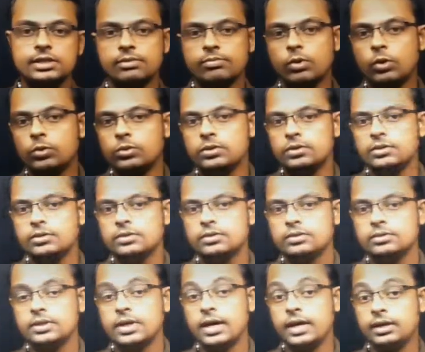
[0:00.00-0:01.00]
about
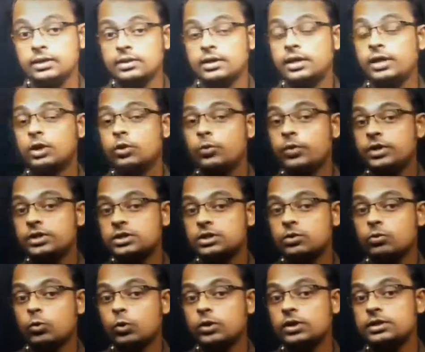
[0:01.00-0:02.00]
the another
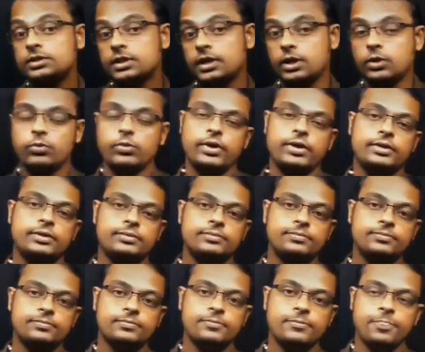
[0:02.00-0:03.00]
equation what is required.
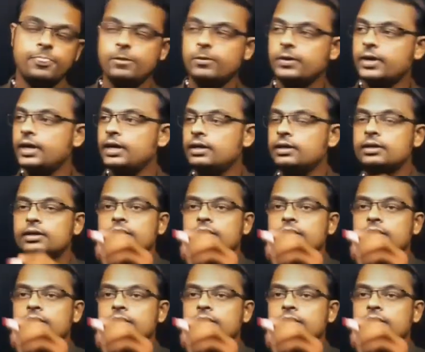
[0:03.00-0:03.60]
Okay.